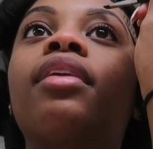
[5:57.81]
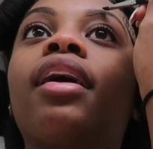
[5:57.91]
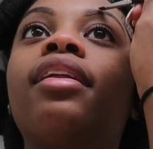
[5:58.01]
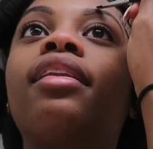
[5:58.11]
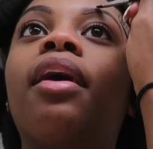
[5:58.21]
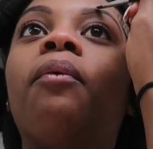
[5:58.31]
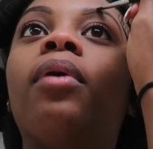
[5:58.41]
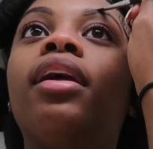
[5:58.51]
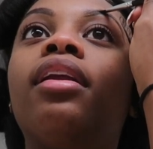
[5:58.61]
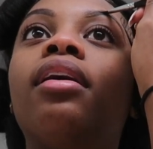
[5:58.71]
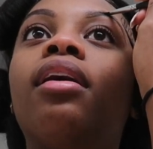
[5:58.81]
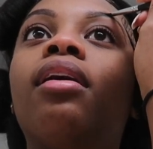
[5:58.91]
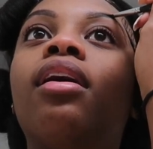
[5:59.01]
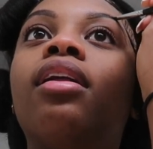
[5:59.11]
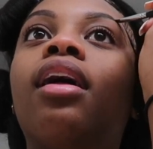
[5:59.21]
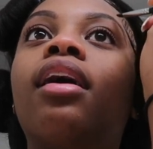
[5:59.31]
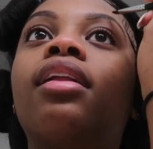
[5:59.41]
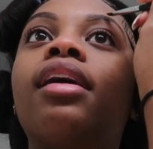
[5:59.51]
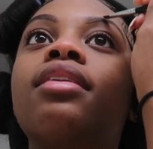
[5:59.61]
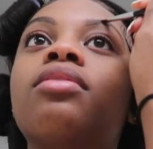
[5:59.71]
I think that 1 o'clock
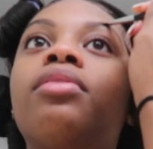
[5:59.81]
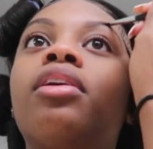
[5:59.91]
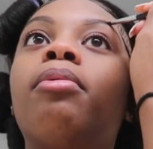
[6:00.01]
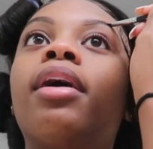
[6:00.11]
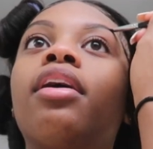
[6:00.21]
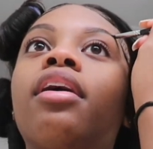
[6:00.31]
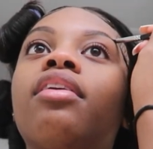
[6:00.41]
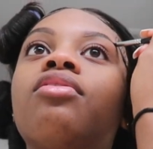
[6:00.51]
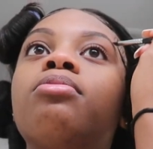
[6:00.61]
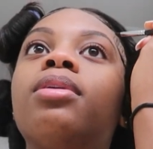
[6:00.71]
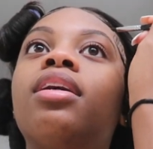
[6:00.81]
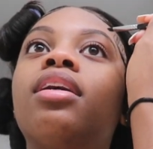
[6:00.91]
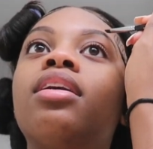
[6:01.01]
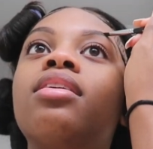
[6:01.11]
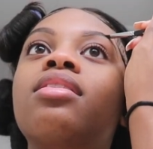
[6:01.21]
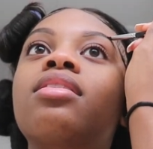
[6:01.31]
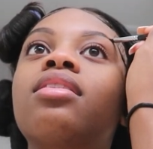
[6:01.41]
class don't get on my nerves because